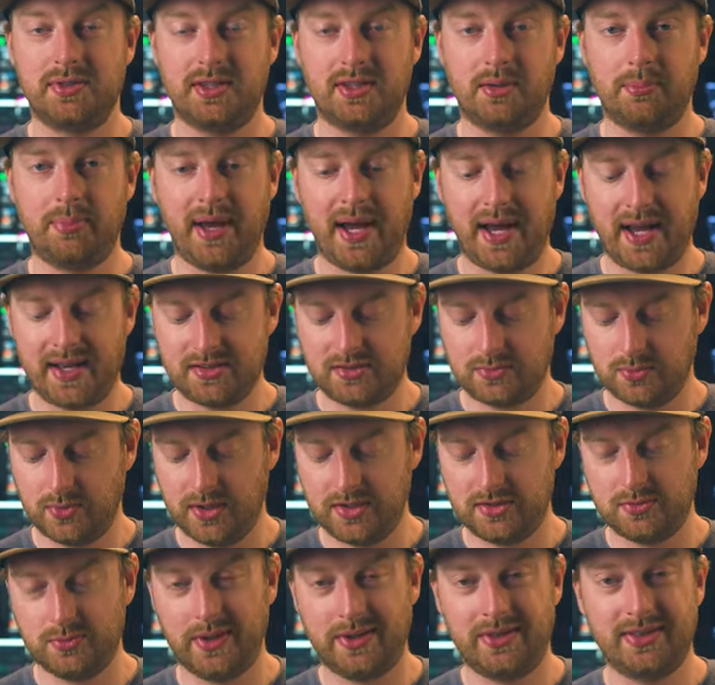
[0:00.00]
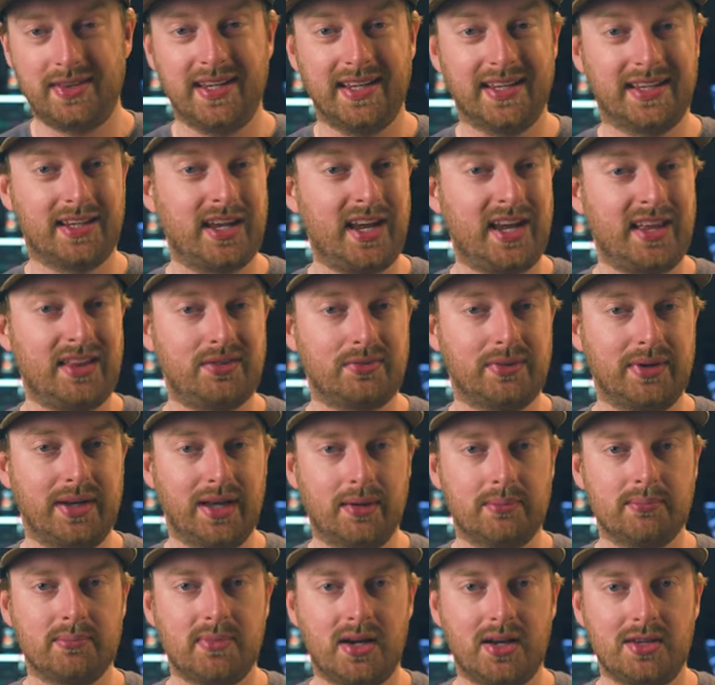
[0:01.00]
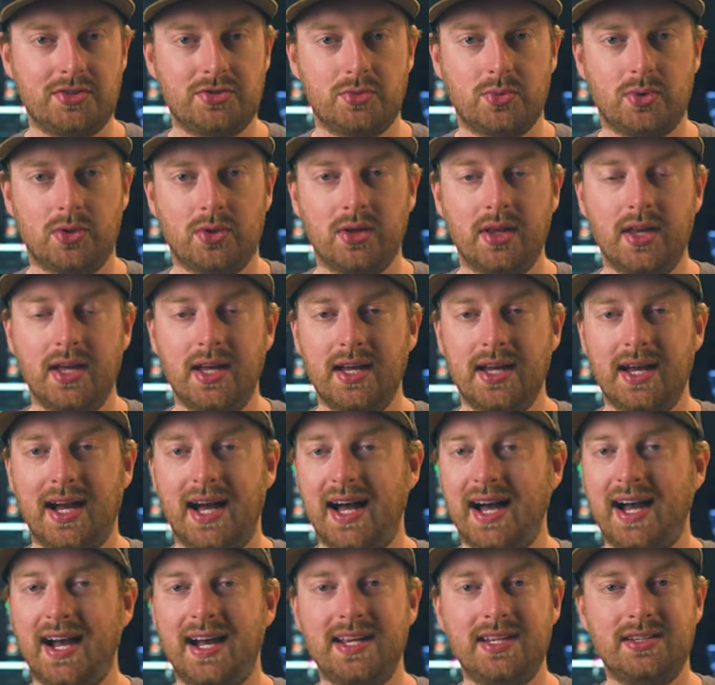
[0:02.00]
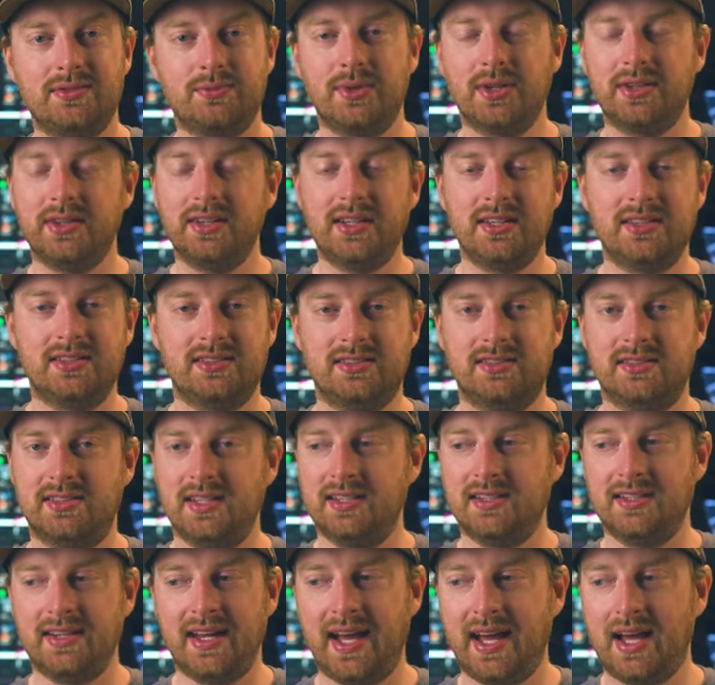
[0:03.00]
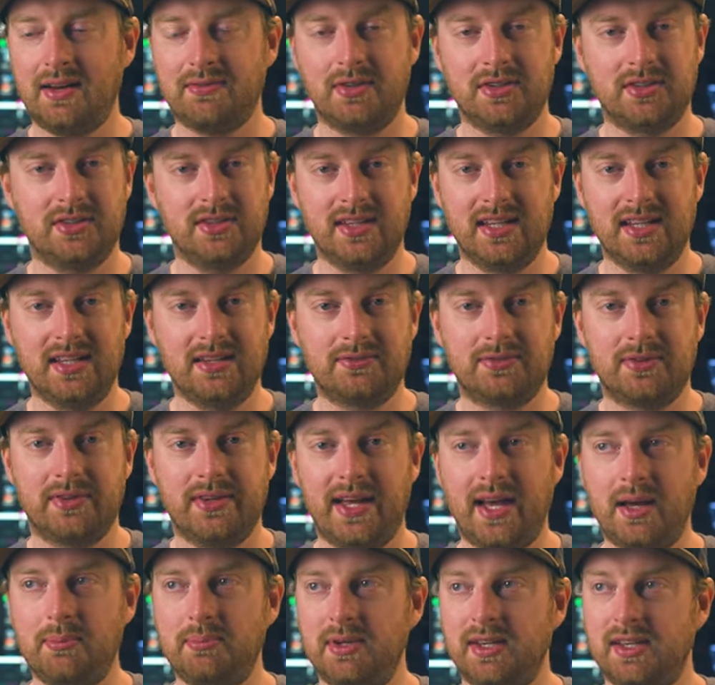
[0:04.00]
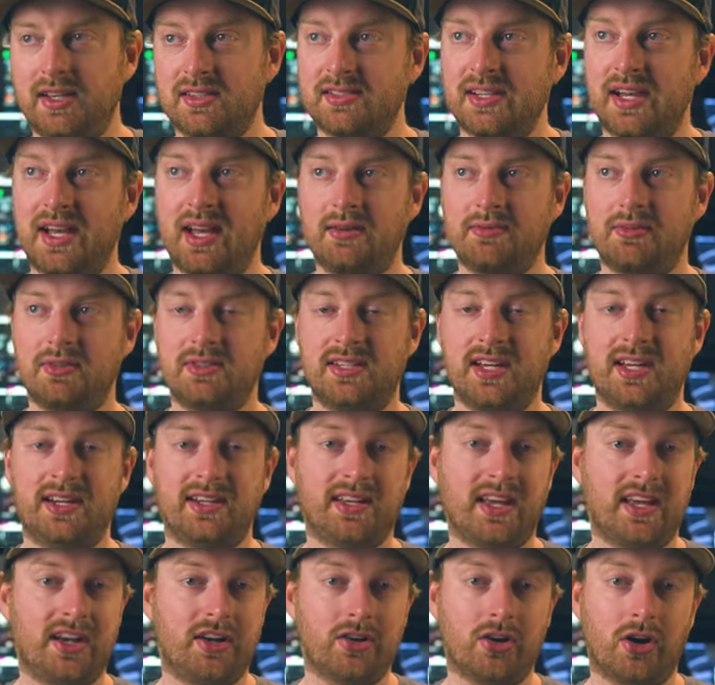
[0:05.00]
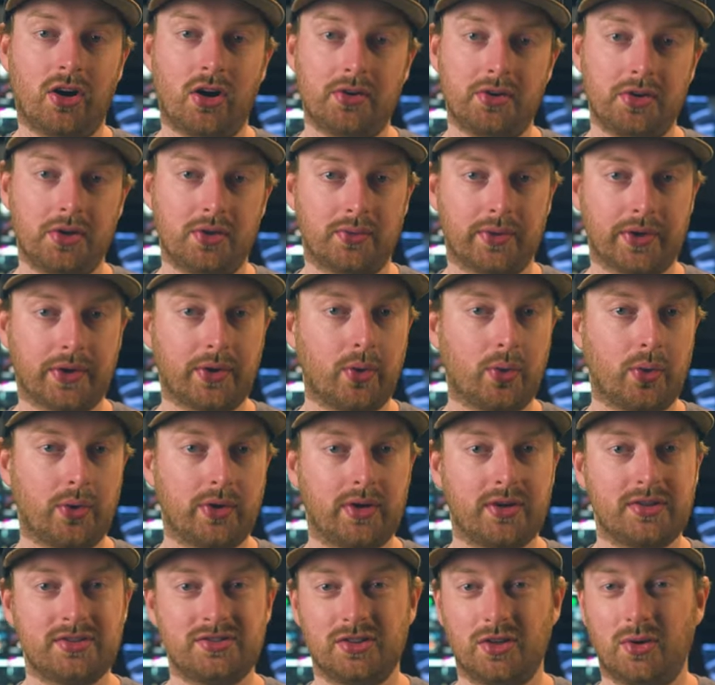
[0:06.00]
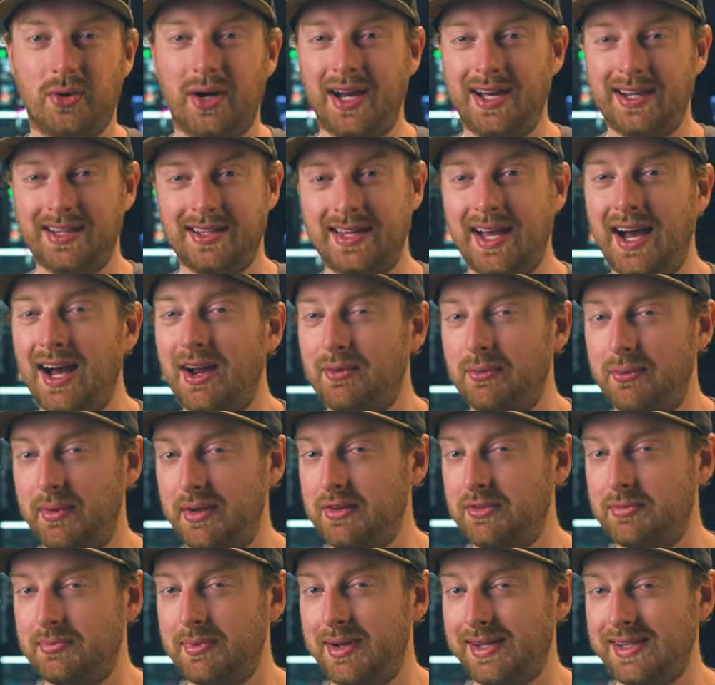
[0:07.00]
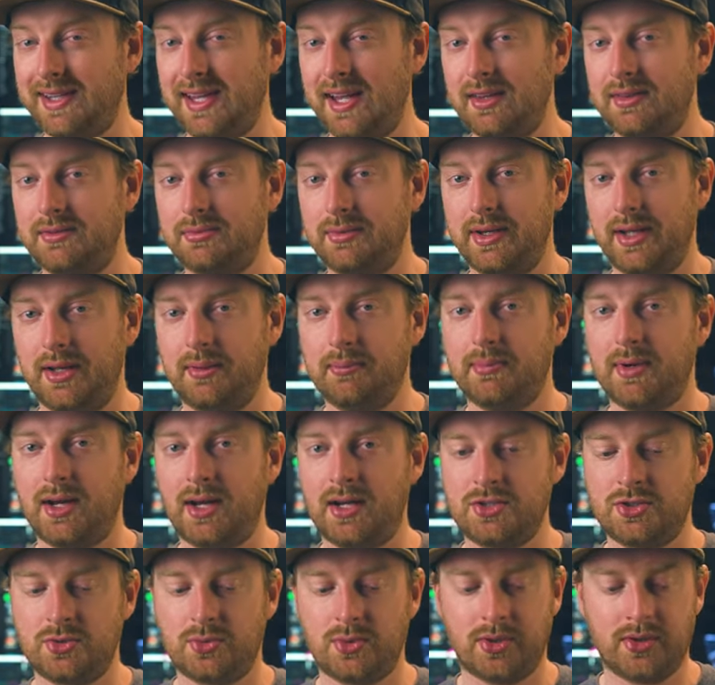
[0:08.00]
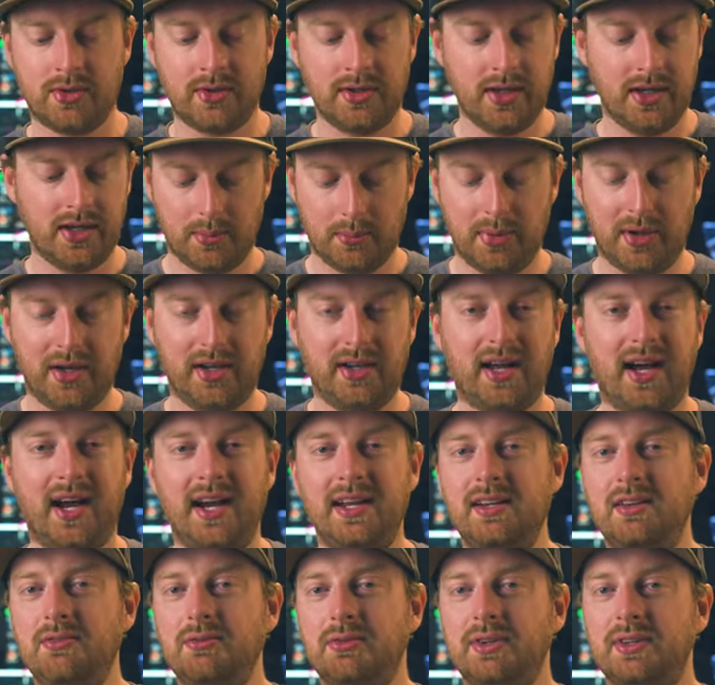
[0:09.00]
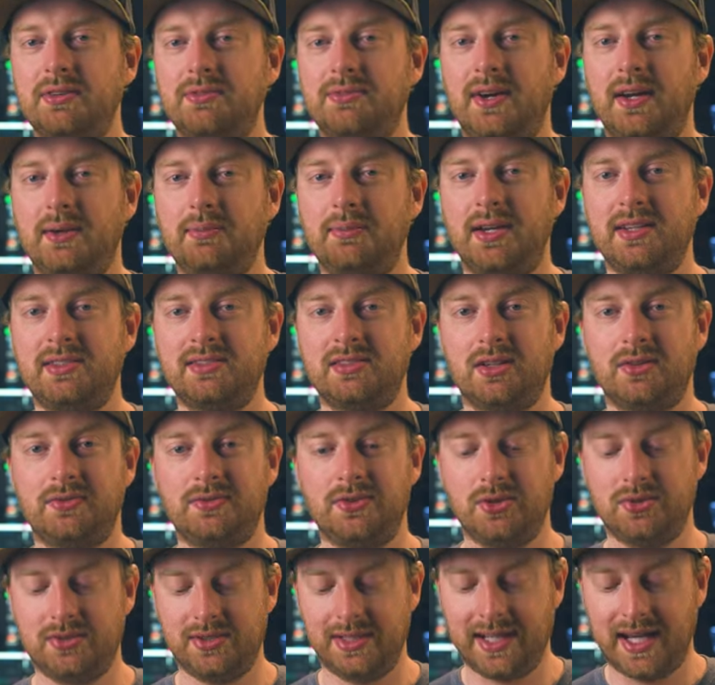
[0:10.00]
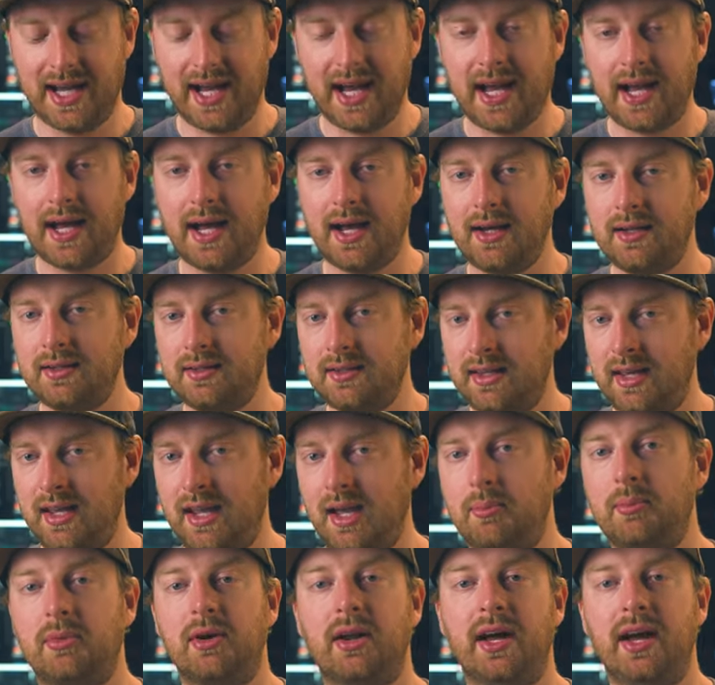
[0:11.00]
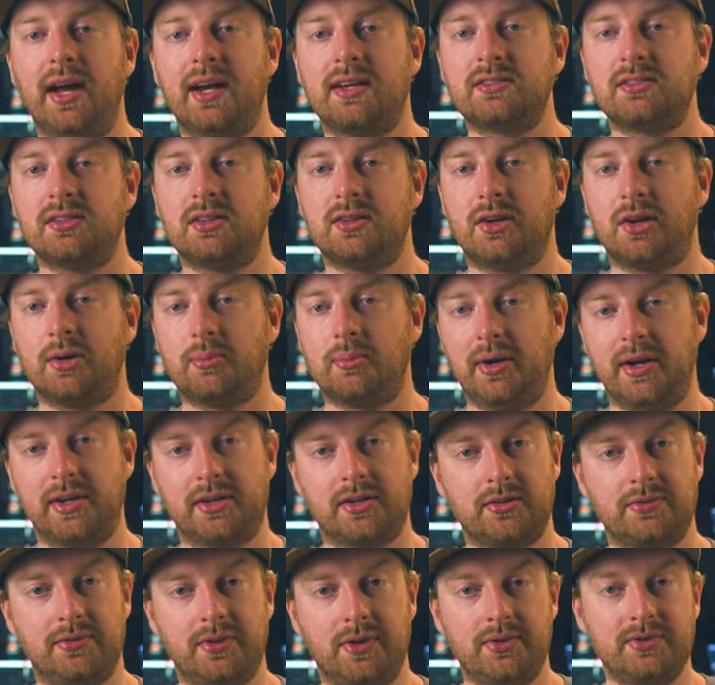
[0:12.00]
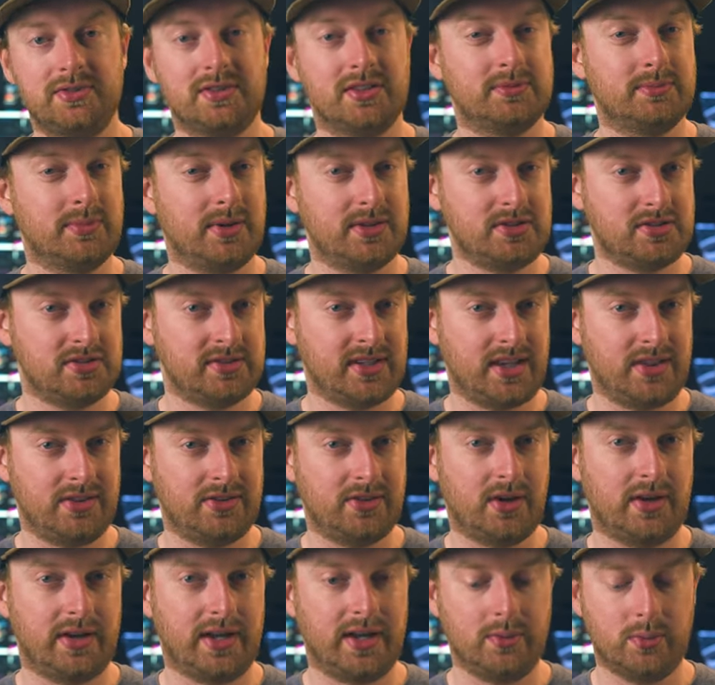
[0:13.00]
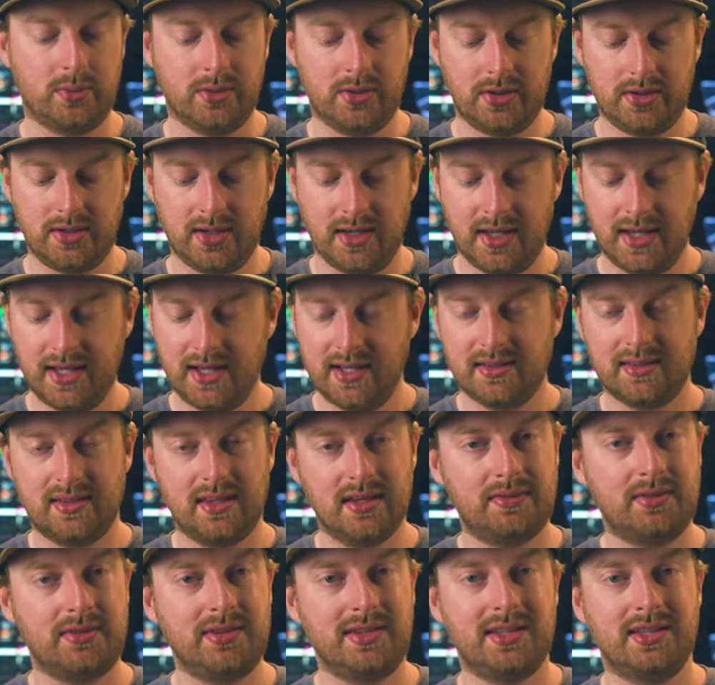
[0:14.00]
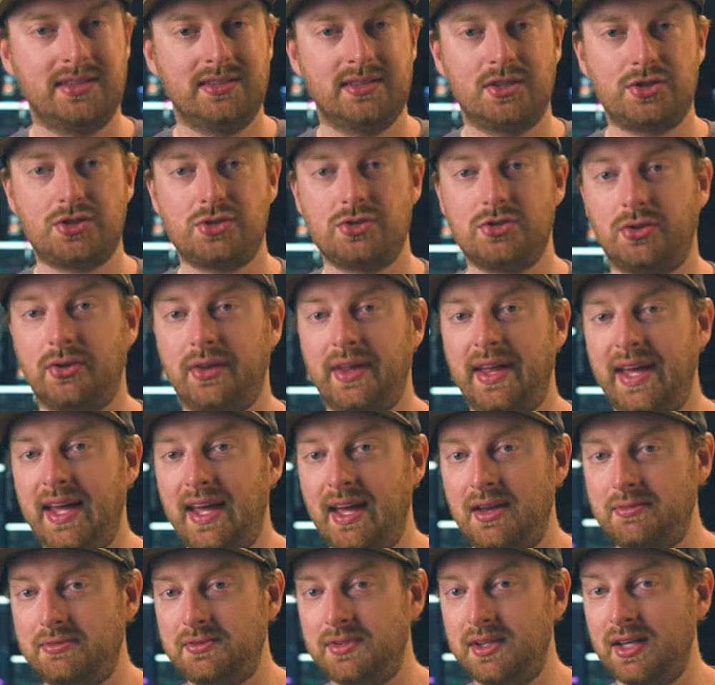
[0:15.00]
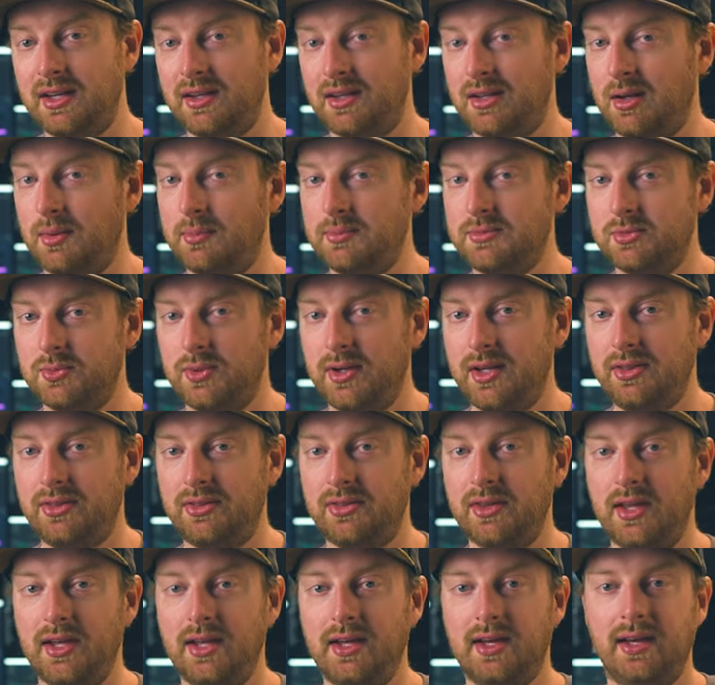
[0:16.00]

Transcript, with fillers: III in the past was with the K3M module. I really didn't have a need for that because I have a dedicated audio recorder, so I got rid of my K3M module. But I didn't really find myself using on-camera XLR microphones as much as I thought I would, given the additional heft it comes with.